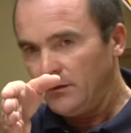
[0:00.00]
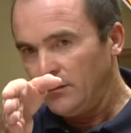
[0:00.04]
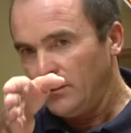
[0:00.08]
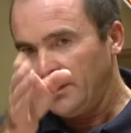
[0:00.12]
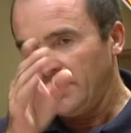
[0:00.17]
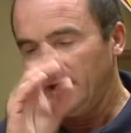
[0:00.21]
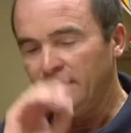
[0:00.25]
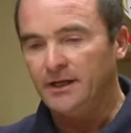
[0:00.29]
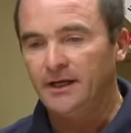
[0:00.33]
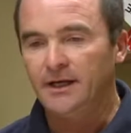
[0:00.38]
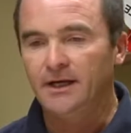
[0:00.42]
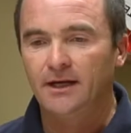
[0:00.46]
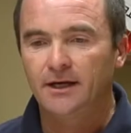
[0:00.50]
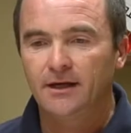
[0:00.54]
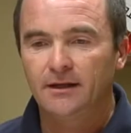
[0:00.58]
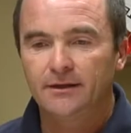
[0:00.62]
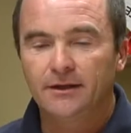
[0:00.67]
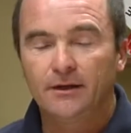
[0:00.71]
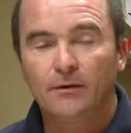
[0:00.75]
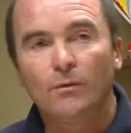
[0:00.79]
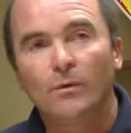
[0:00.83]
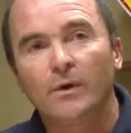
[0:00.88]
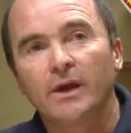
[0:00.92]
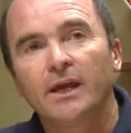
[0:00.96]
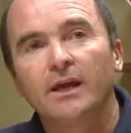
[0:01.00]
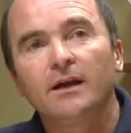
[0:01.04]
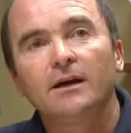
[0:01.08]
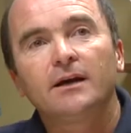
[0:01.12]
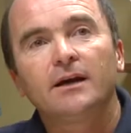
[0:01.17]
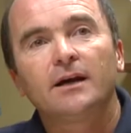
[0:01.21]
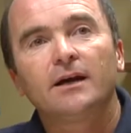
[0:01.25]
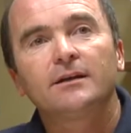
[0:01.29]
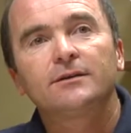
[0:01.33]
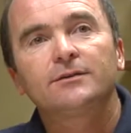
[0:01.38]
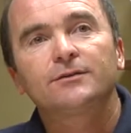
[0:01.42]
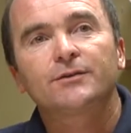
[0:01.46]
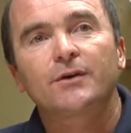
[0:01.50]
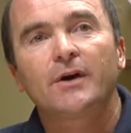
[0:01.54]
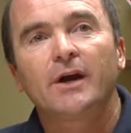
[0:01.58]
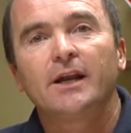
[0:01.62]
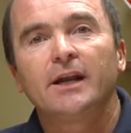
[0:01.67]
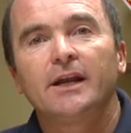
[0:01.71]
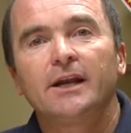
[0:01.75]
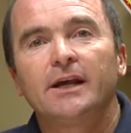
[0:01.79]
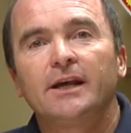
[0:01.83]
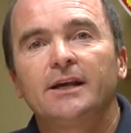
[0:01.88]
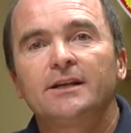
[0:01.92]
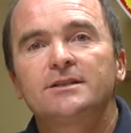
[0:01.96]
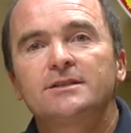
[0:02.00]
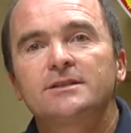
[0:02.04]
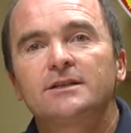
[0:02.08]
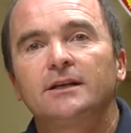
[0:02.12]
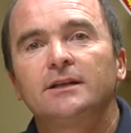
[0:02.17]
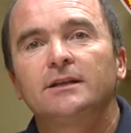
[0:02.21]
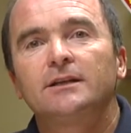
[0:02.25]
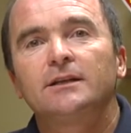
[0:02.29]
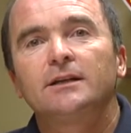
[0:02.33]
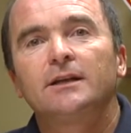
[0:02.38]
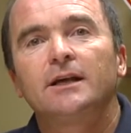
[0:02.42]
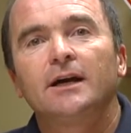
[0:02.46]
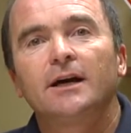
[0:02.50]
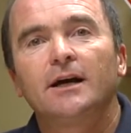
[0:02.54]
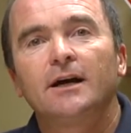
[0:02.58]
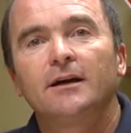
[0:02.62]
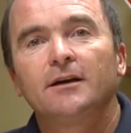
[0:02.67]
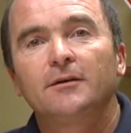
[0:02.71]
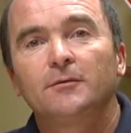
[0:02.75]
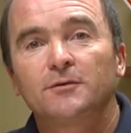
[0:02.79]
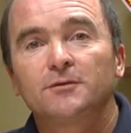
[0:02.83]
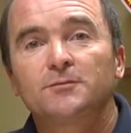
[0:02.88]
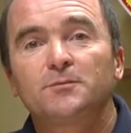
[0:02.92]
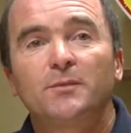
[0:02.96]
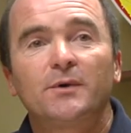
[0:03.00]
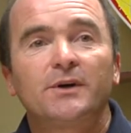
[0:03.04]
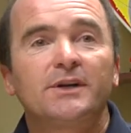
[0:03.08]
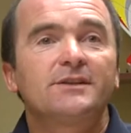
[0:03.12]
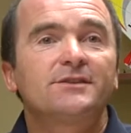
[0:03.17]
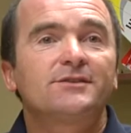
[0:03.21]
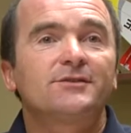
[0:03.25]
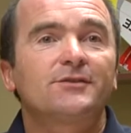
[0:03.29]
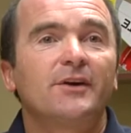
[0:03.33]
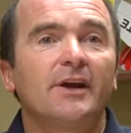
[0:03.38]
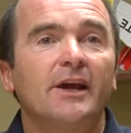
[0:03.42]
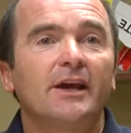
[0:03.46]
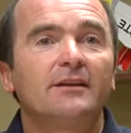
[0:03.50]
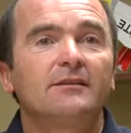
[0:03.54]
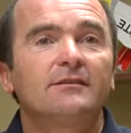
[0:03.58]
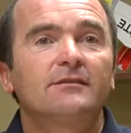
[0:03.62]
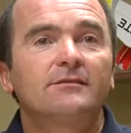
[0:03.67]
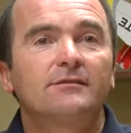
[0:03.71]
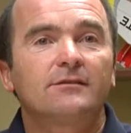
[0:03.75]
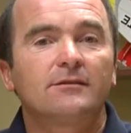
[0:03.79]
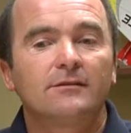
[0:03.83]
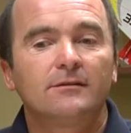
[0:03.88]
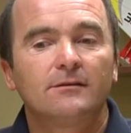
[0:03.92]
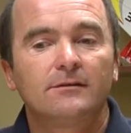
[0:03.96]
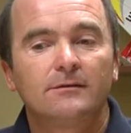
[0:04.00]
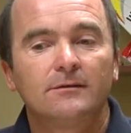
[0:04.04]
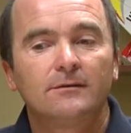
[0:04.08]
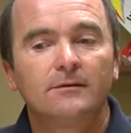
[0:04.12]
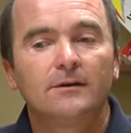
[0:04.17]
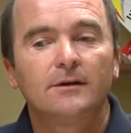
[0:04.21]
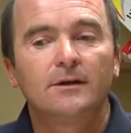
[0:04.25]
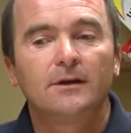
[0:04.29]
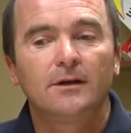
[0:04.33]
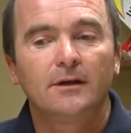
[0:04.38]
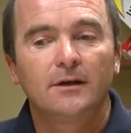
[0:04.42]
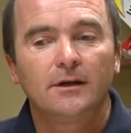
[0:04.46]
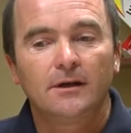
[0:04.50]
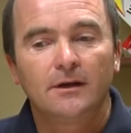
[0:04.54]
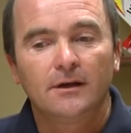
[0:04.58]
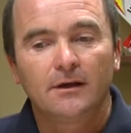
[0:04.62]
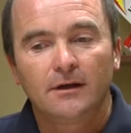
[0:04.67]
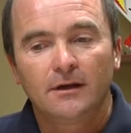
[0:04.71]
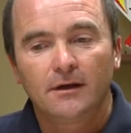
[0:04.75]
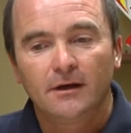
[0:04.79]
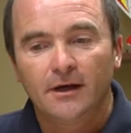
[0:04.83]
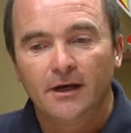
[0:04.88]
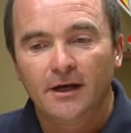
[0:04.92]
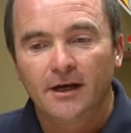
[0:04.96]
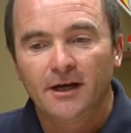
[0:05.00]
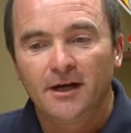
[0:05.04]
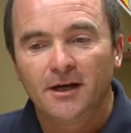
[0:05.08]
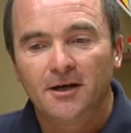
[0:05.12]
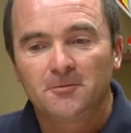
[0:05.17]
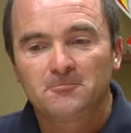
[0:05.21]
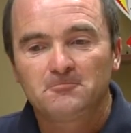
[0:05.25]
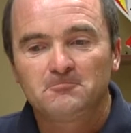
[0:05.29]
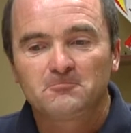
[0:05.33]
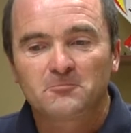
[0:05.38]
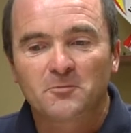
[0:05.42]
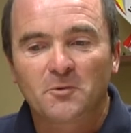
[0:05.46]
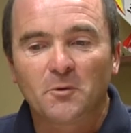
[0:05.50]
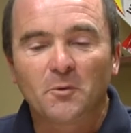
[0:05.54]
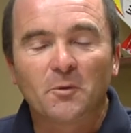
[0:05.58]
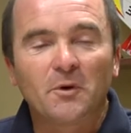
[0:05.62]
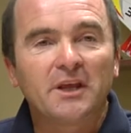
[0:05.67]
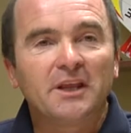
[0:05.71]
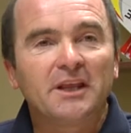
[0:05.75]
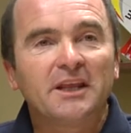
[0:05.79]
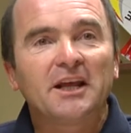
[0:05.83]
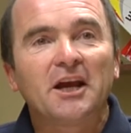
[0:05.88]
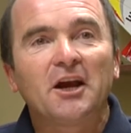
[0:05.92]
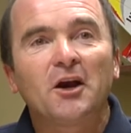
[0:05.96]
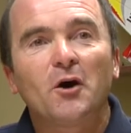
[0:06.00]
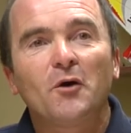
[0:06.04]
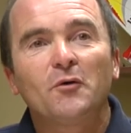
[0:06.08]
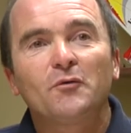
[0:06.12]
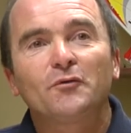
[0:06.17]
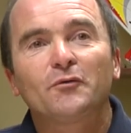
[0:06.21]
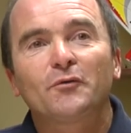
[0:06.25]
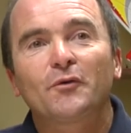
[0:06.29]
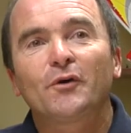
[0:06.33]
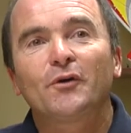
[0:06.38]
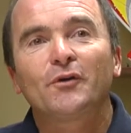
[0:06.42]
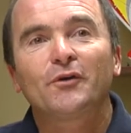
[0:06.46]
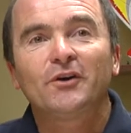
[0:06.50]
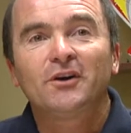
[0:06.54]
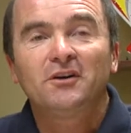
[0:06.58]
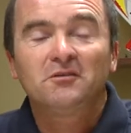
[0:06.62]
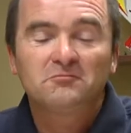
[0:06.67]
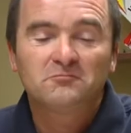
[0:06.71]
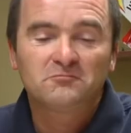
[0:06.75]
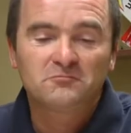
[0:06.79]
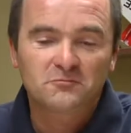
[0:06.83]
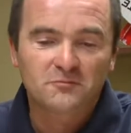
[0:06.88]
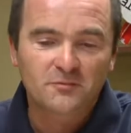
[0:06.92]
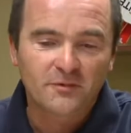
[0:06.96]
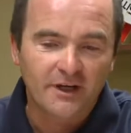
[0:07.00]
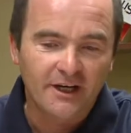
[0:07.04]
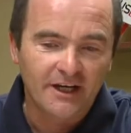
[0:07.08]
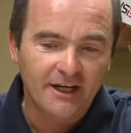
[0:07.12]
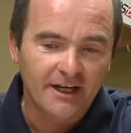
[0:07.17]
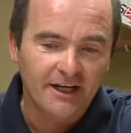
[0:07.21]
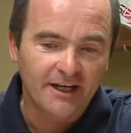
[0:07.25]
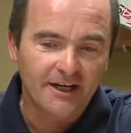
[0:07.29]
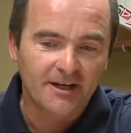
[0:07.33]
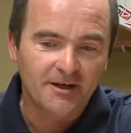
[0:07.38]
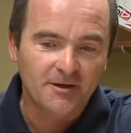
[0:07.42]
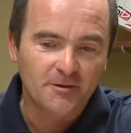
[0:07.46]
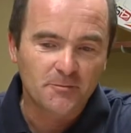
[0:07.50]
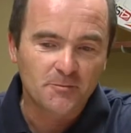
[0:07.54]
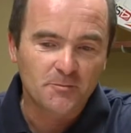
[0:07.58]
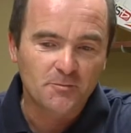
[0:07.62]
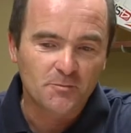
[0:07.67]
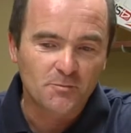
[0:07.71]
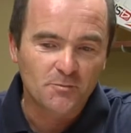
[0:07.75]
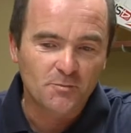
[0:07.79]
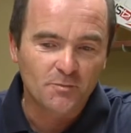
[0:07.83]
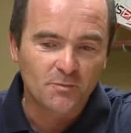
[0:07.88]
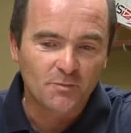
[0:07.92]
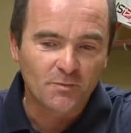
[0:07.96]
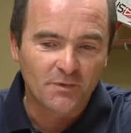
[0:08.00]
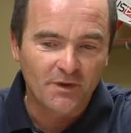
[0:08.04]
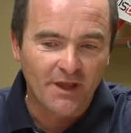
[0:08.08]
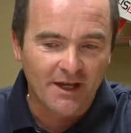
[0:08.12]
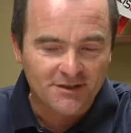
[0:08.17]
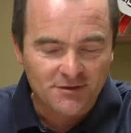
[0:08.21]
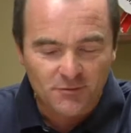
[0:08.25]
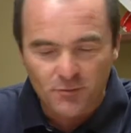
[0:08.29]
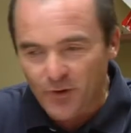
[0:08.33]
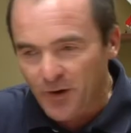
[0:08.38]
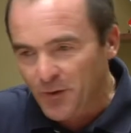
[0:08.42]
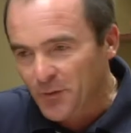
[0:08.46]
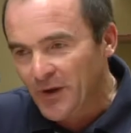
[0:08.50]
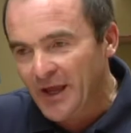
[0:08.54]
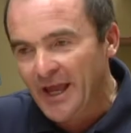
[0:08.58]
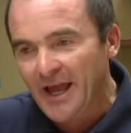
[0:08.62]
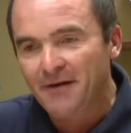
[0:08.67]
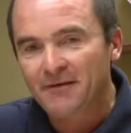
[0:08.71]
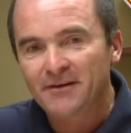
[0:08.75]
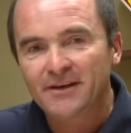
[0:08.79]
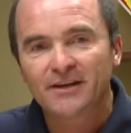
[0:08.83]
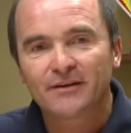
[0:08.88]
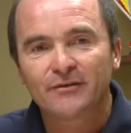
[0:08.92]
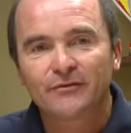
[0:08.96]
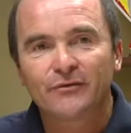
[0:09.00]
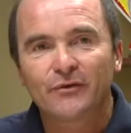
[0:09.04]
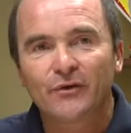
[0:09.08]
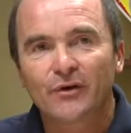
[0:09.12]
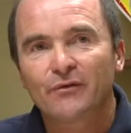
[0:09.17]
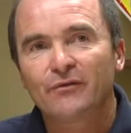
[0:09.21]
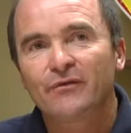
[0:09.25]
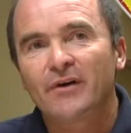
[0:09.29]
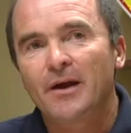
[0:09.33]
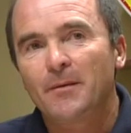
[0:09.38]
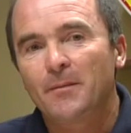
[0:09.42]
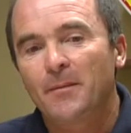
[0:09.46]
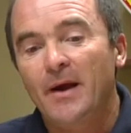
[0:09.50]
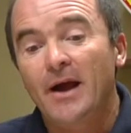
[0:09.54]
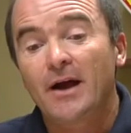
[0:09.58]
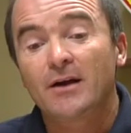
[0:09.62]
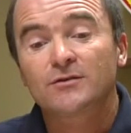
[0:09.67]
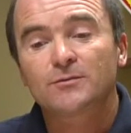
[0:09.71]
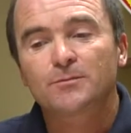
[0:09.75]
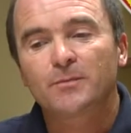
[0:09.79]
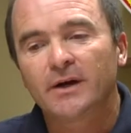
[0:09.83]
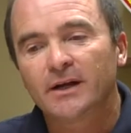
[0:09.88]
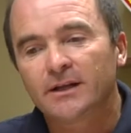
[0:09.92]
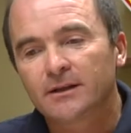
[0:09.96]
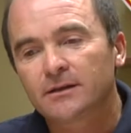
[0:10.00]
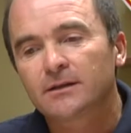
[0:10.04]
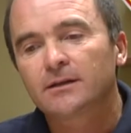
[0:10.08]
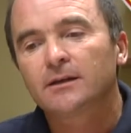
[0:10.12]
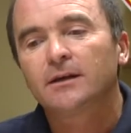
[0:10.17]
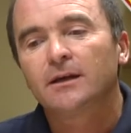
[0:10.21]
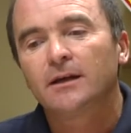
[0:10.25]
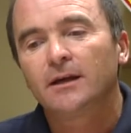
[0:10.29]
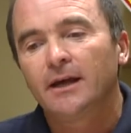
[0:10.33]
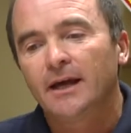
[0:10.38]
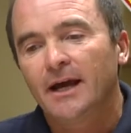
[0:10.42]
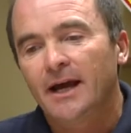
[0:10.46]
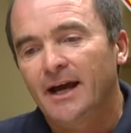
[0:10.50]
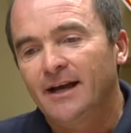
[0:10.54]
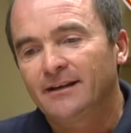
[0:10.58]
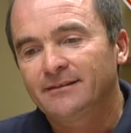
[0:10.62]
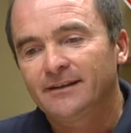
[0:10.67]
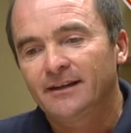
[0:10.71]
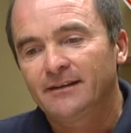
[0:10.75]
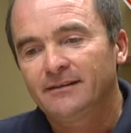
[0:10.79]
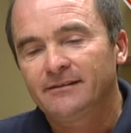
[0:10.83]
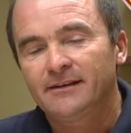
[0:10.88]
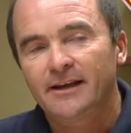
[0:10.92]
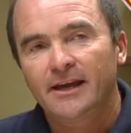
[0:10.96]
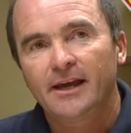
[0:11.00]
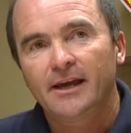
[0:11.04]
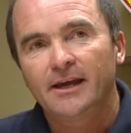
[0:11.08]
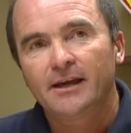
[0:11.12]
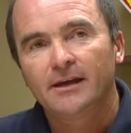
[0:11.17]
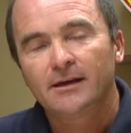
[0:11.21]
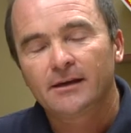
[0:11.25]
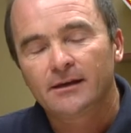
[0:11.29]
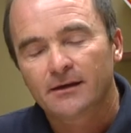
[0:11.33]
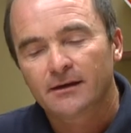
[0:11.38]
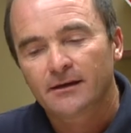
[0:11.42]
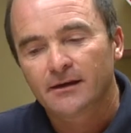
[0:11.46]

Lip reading: Look the wing trailing edge, and it was pretty straight. So we didn't go further. That's what we have here, 45 pounds. But as I say